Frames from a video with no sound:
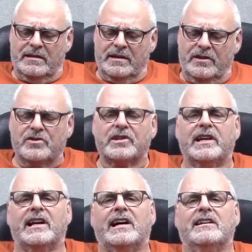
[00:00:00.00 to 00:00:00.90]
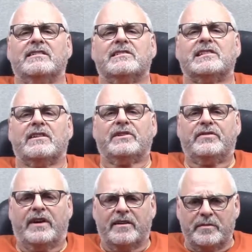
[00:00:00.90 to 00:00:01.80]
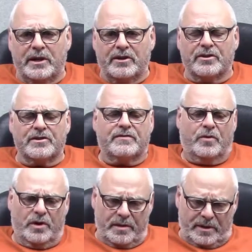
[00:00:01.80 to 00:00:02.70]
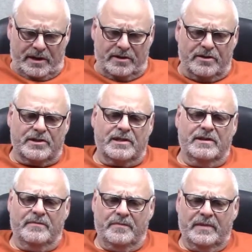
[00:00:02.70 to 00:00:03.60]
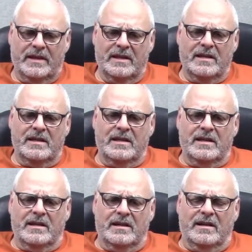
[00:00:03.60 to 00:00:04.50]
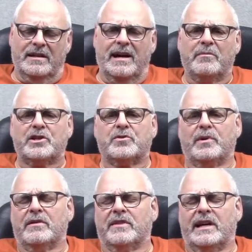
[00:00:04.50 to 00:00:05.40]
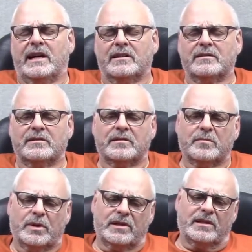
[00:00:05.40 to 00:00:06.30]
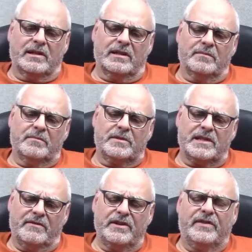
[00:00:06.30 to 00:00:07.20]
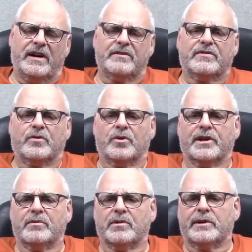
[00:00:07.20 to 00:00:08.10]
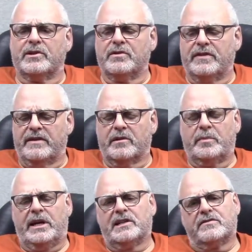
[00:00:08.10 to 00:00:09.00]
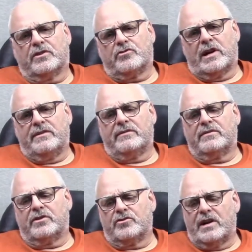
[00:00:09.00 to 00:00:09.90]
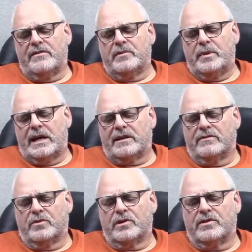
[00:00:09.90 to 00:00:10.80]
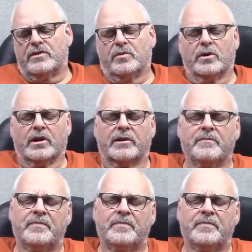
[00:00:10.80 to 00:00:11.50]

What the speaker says: used to get on 75 meters, 40 meters, not much above that, but 75 and 40 were my 2 favorite bands for driving back and forth to work.